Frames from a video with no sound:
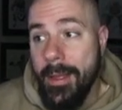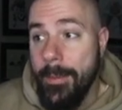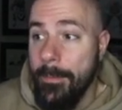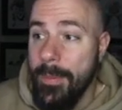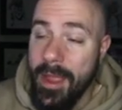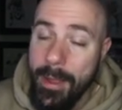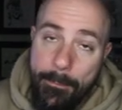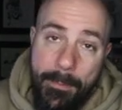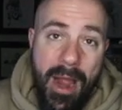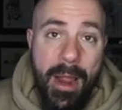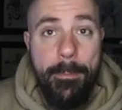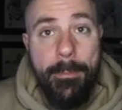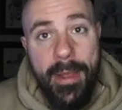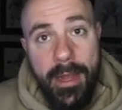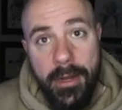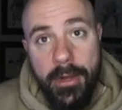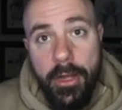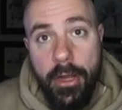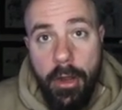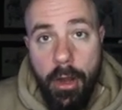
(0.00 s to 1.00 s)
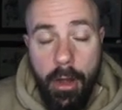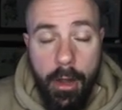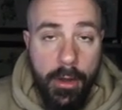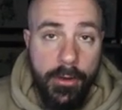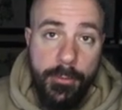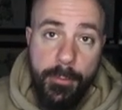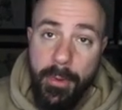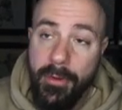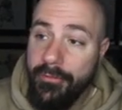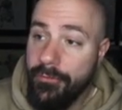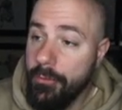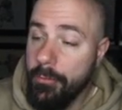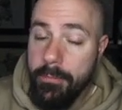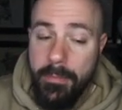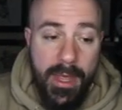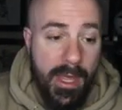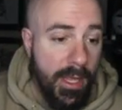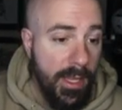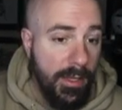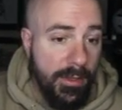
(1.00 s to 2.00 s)
it might be in the cards, but for
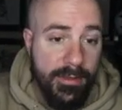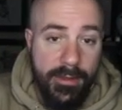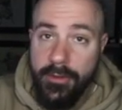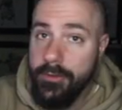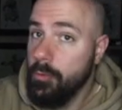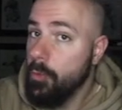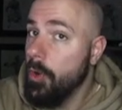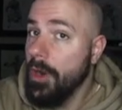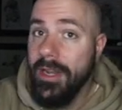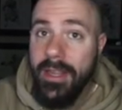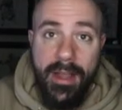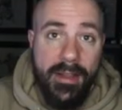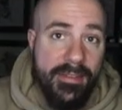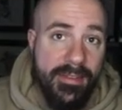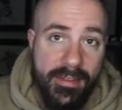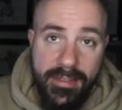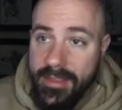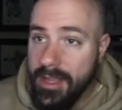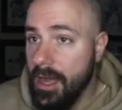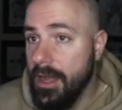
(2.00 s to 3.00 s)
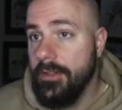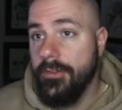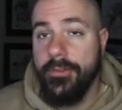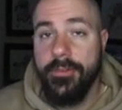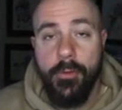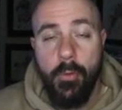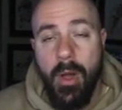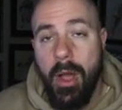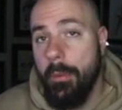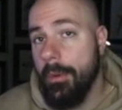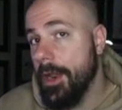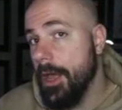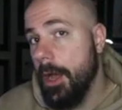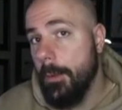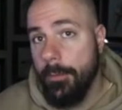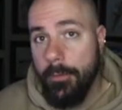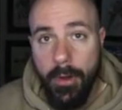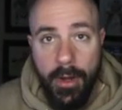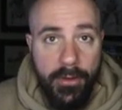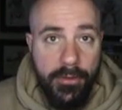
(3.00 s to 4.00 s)
me, this one gets it done. So why would I
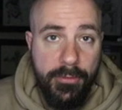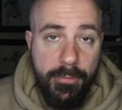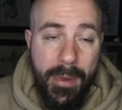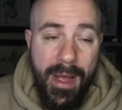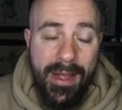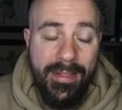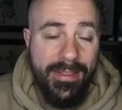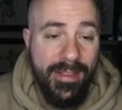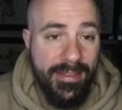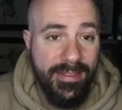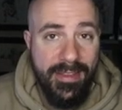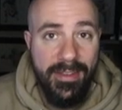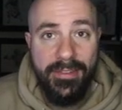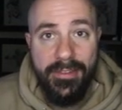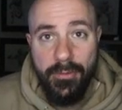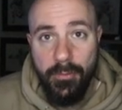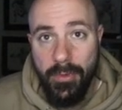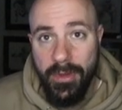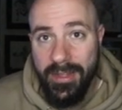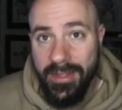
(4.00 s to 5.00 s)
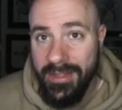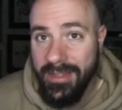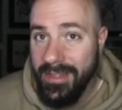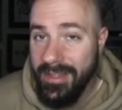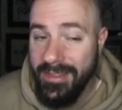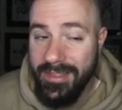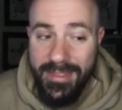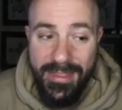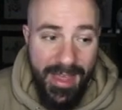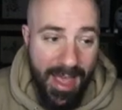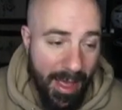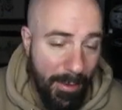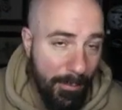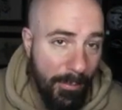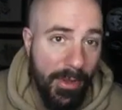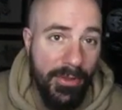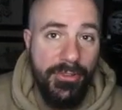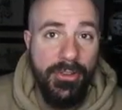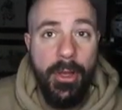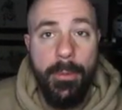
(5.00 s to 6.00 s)
upgrade a spot that doesn't really need that
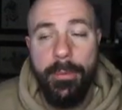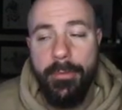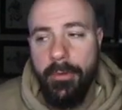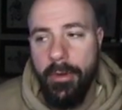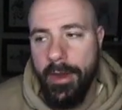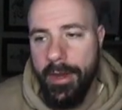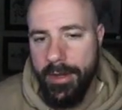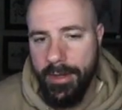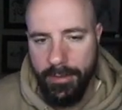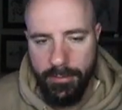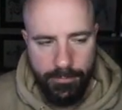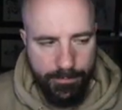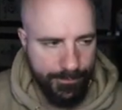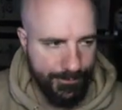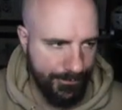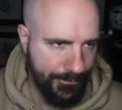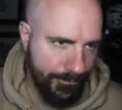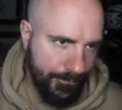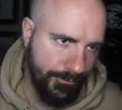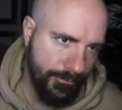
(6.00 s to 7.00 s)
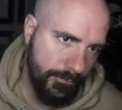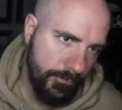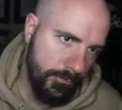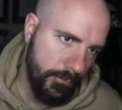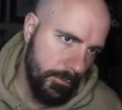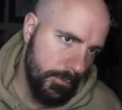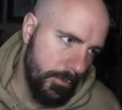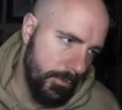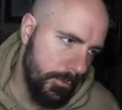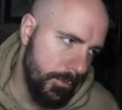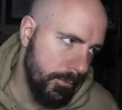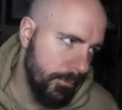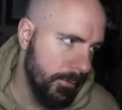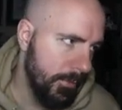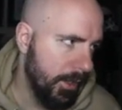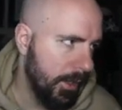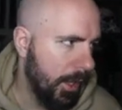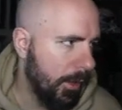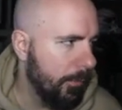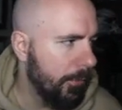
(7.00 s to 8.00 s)
much upgrading?
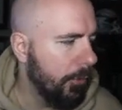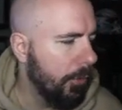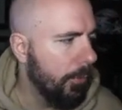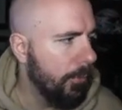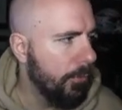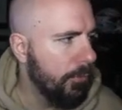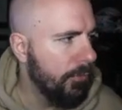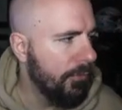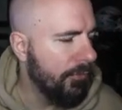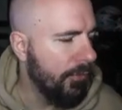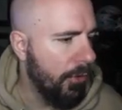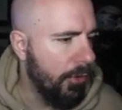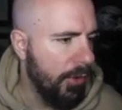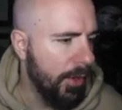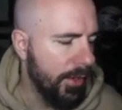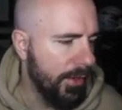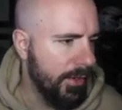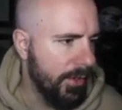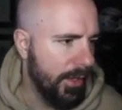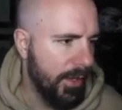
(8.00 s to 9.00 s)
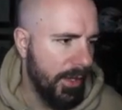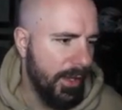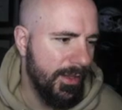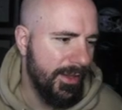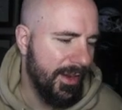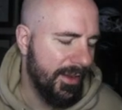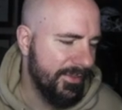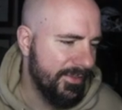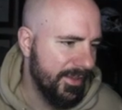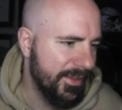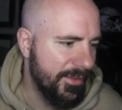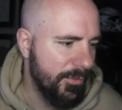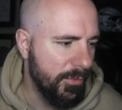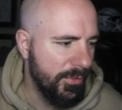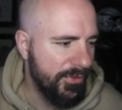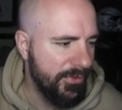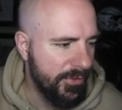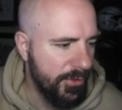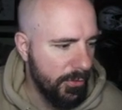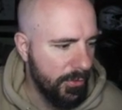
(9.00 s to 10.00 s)
I'm going to move on. Uh, like I said, then we
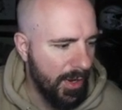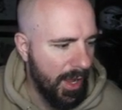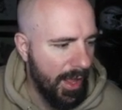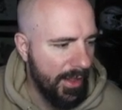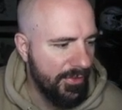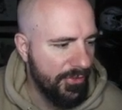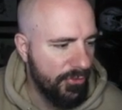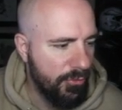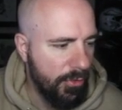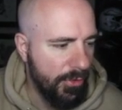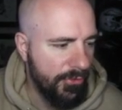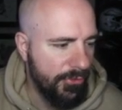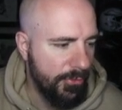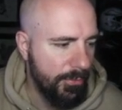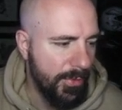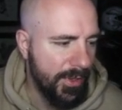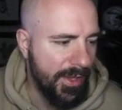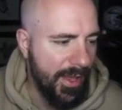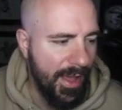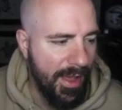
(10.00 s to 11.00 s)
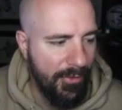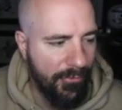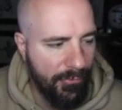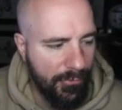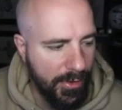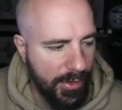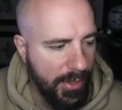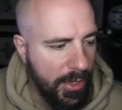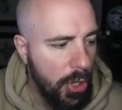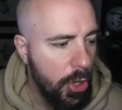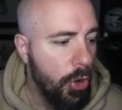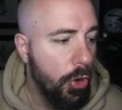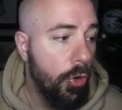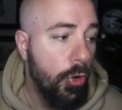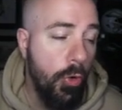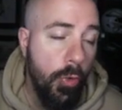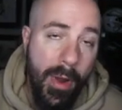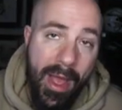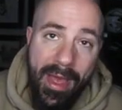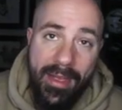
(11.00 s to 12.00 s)
still got Christian McCaffrey,
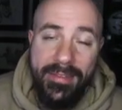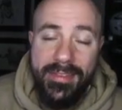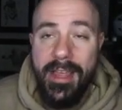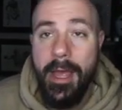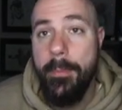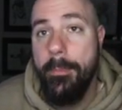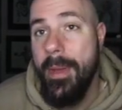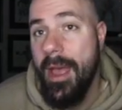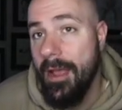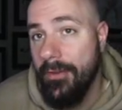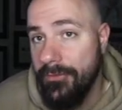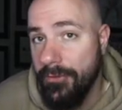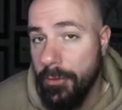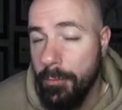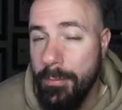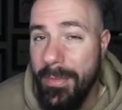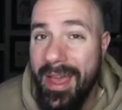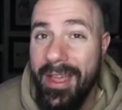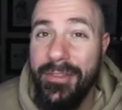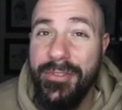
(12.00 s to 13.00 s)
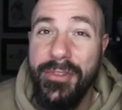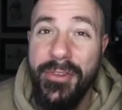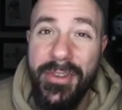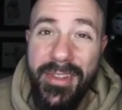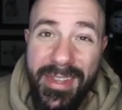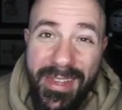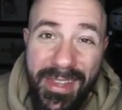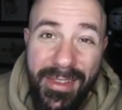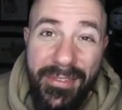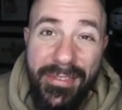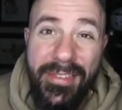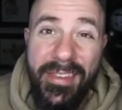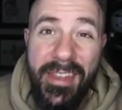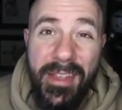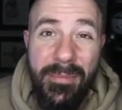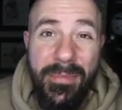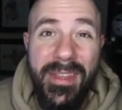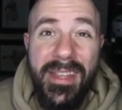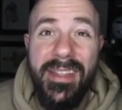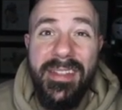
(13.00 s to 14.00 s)
who has that backfield master, gives
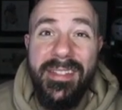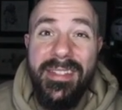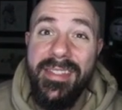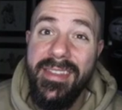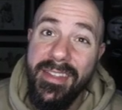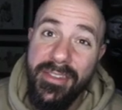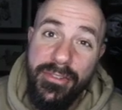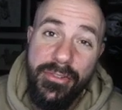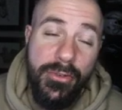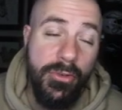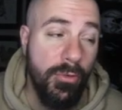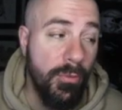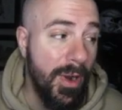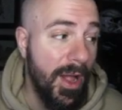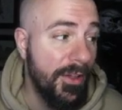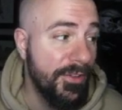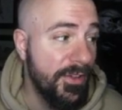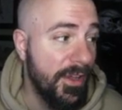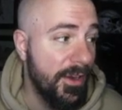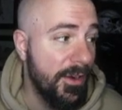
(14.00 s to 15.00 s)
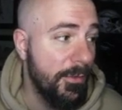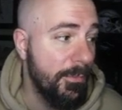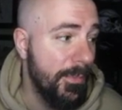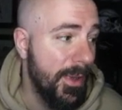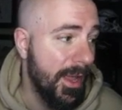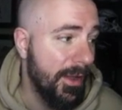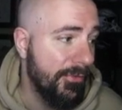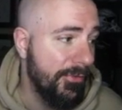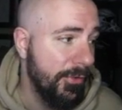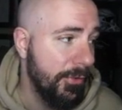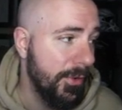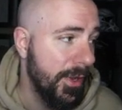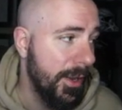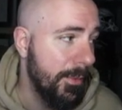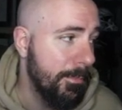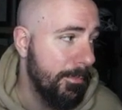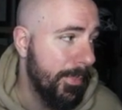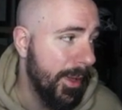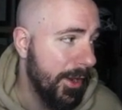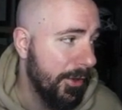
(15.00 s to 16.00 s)
him the additional routes out of the backfield
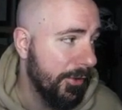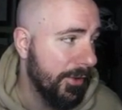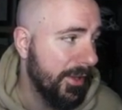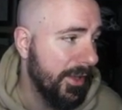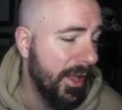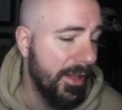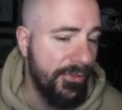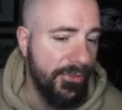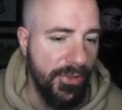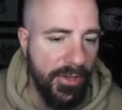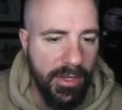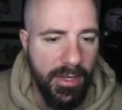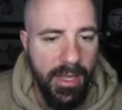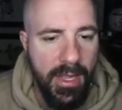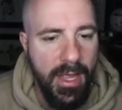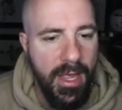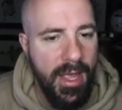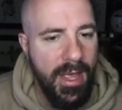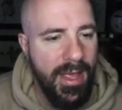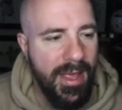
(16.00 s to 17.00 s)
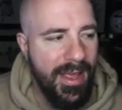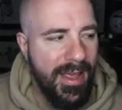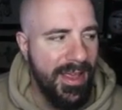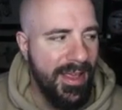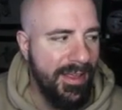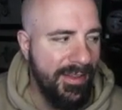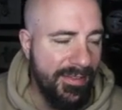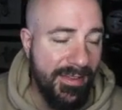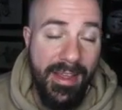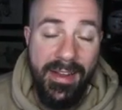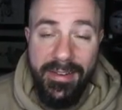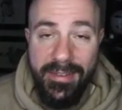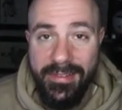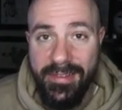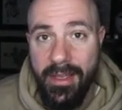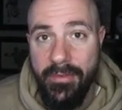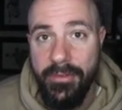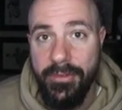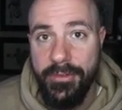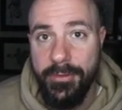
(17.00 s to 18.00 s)
and better catching He's
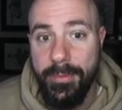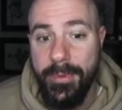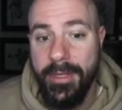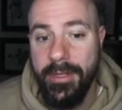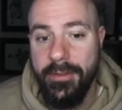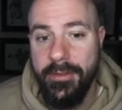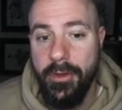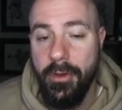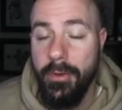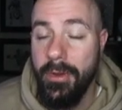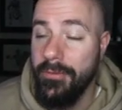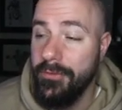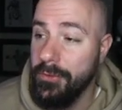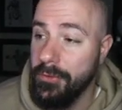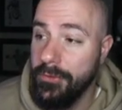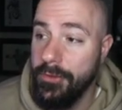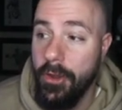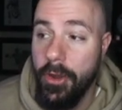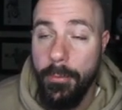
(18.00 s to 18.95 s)
87 speed though. If you talk